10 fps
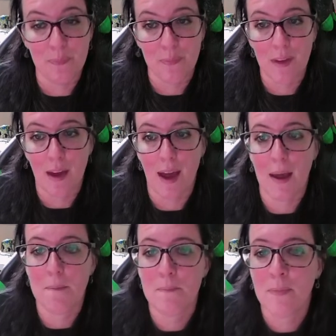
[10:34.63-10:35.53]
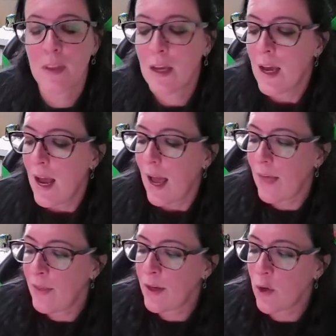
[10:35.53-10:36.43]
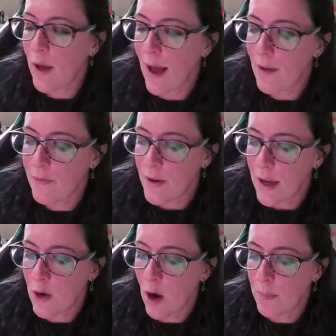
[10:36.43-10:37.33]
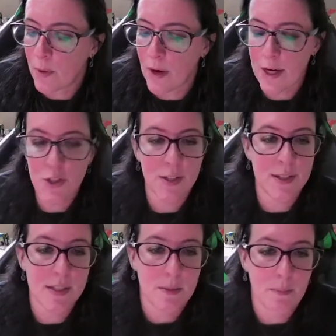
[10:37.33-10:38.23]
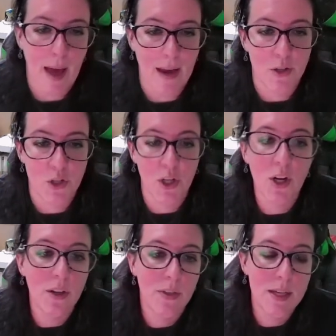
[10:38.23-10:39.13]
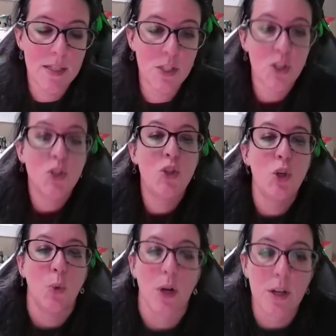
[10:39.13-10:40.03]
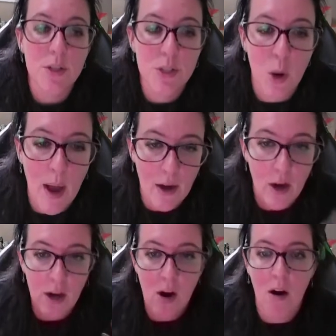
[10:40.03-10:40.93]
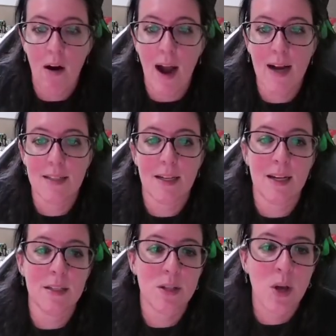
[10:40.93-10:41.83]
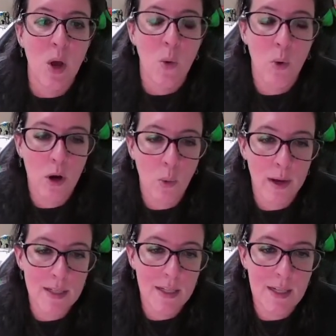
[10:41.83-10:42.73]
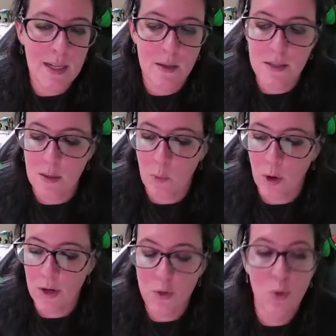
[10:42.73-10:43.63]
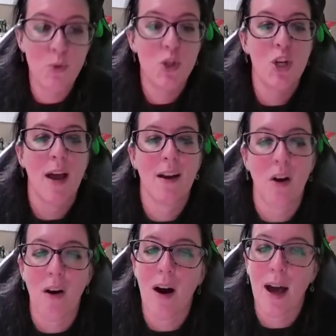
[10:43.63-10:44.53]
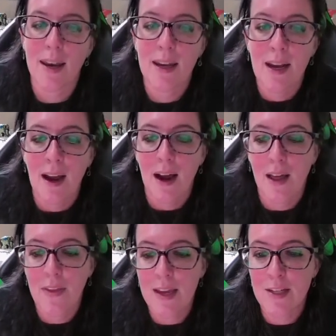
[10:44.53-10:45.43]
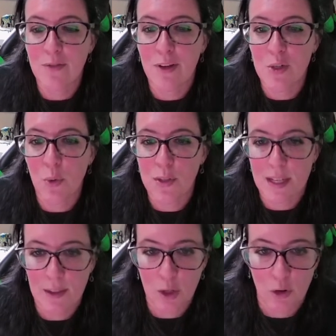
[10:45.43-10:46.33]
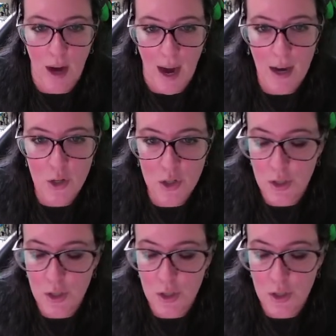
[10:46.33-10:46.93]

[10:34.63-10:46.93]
Okay. And then you'll have an operations manager. This is the doer. So at our car accident, we're going to need someone to check on the individuals in the crash.